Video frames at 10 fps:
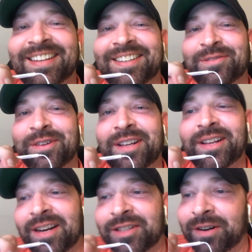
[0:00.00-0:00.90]
really
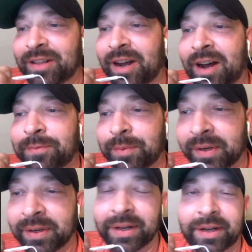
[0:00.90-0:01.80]
like Charlie Hoffman.
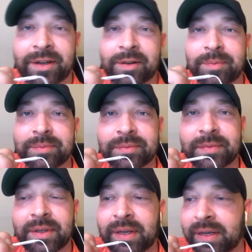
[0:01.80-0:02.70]

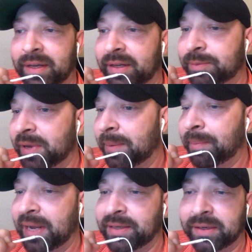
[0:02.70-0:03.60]
He's been
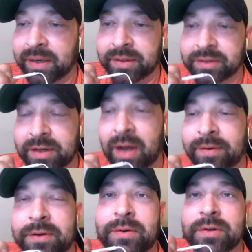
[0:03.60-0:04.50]
amazing at this
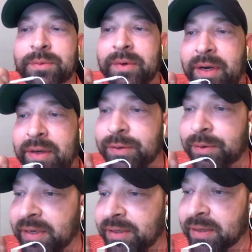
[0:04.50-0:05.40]
golf course. Won here in
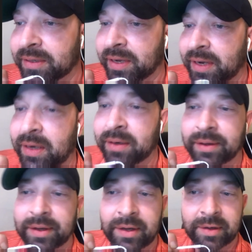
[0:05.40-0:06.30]
2016.
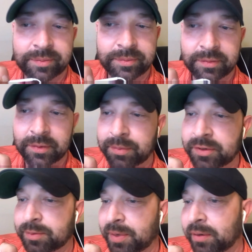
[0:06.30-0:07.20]

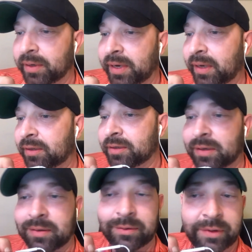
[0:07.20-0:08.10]
Just been
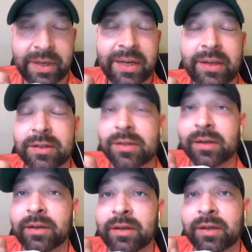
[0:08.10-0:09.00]
ridiculously
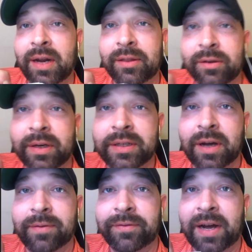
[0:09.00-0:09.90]
good. Had 3
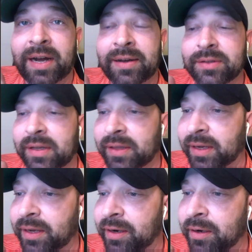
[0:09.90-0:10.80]
top 5s, I
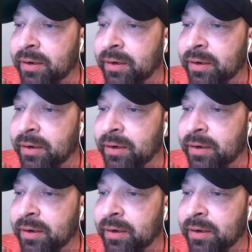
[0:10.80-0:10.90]
think, here.